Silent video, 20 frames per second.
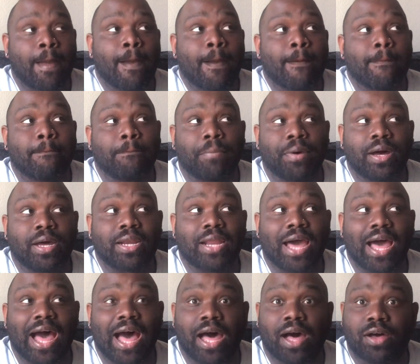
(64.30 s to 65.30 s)
But
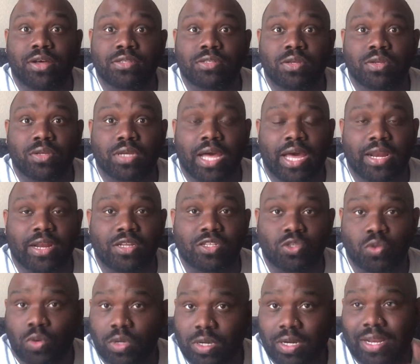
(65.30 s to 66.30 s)
I also got on
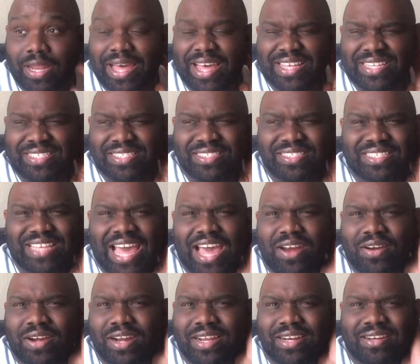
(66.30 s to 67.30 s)
Twitter last
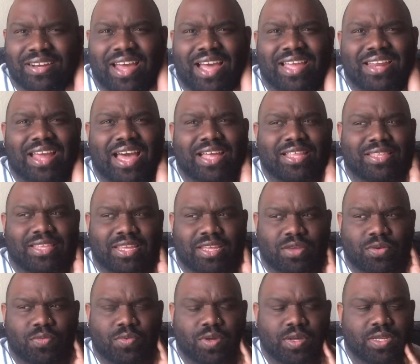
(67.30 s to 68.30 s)
Saturday night, I think it
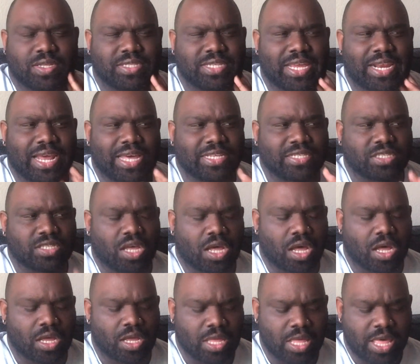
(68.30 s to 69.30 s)
was, and I
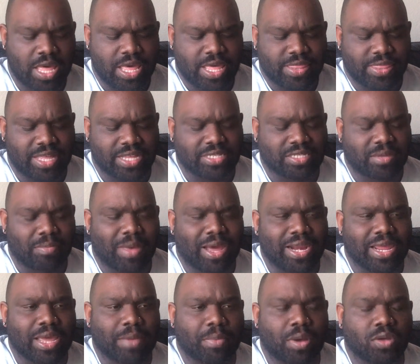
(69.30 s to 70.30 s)
saw that somebody
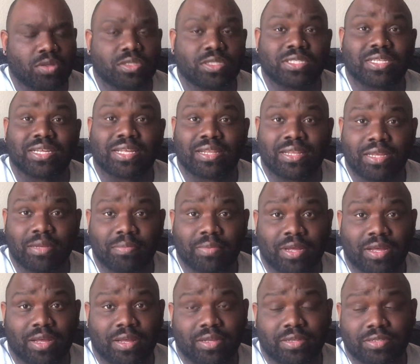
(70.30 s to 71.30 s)
had posted the clip,
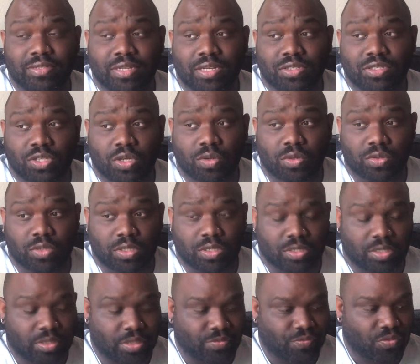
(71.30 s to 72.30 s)
you know, showed the
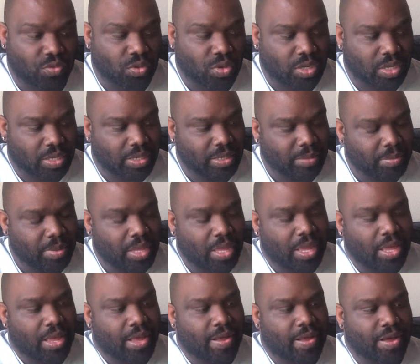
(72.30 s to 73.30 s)
full clip
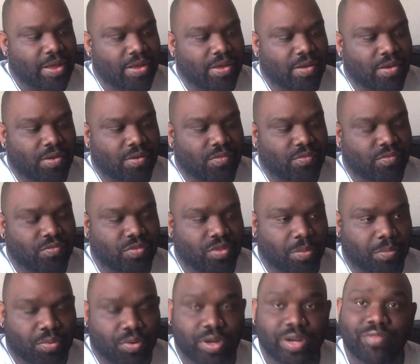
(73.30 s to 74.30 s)
of the
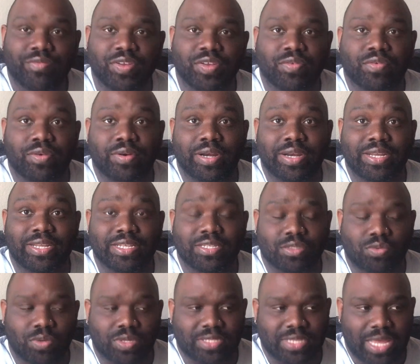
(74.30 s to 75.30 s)
preview for this
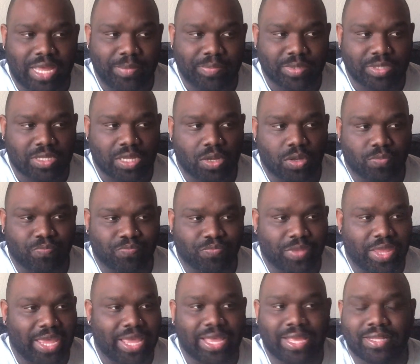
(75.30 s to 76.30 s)
week's episode,
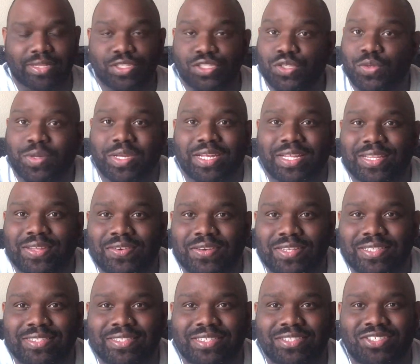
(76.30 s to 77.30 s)
and you could clearly
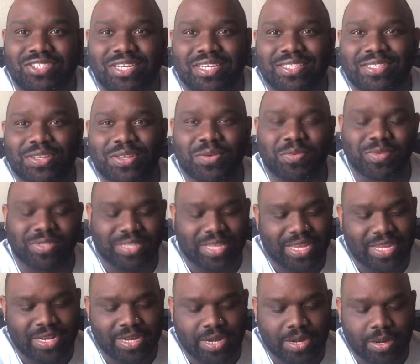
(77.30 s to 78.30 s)
see Jessica was
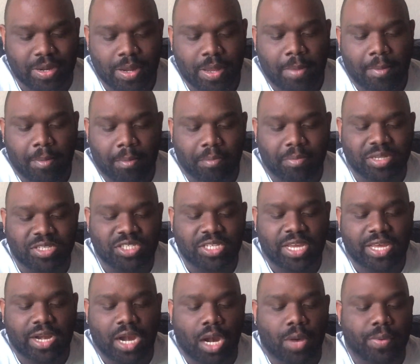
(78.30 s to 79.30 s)
in there, but she
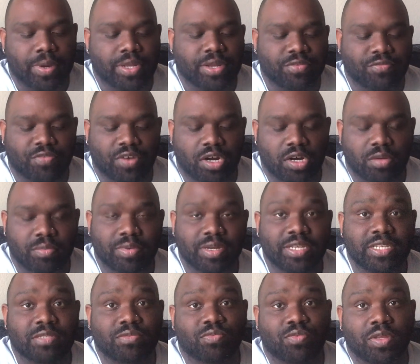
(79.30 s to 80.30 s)
had already confirmed
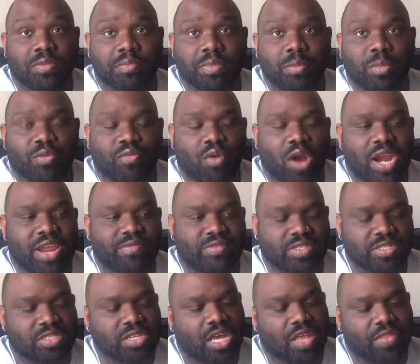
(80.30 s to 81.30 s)
this with me before I even
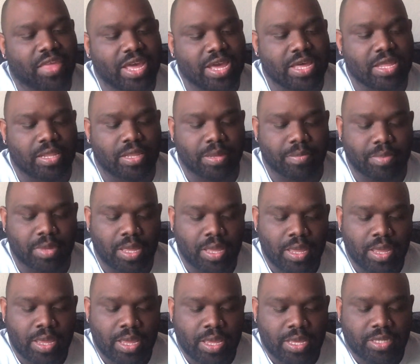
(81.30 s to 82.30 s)
saw that clip.
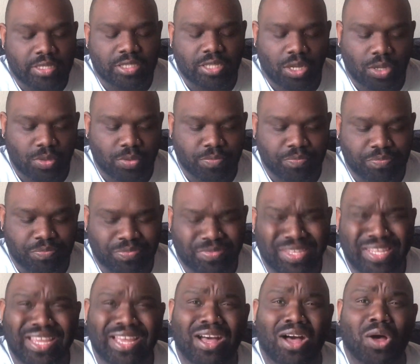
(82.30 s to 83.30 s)
So
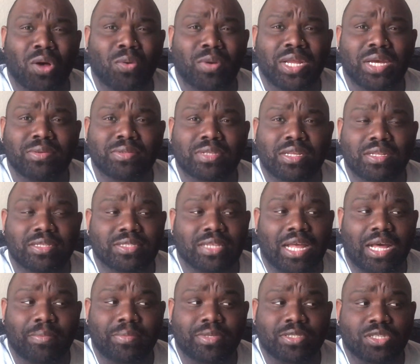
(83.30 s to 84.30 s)
yeah, that was a little
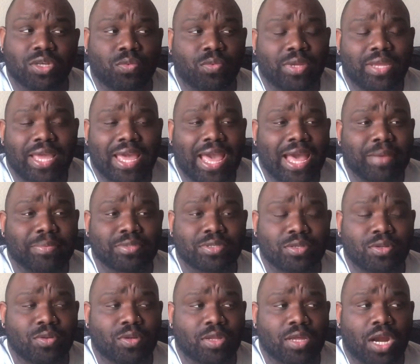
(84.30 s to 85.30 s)
sloppy. So we
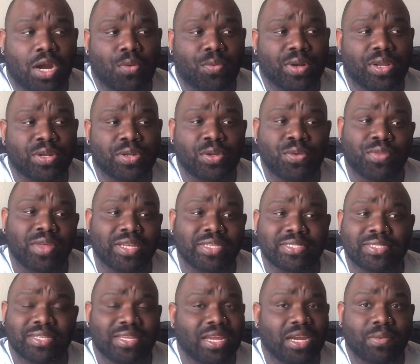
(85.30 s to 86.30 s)
absolutely already knew that
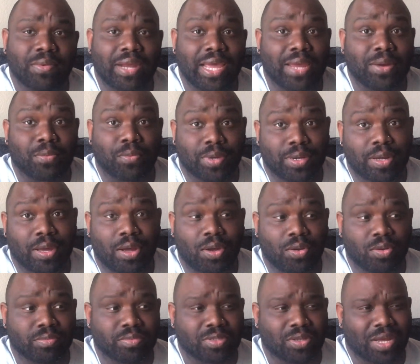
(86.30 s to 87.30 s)
Sierra had went
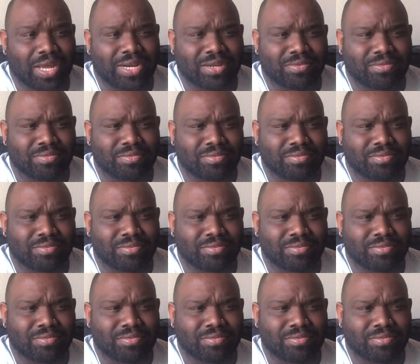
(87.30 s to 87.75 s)
home, so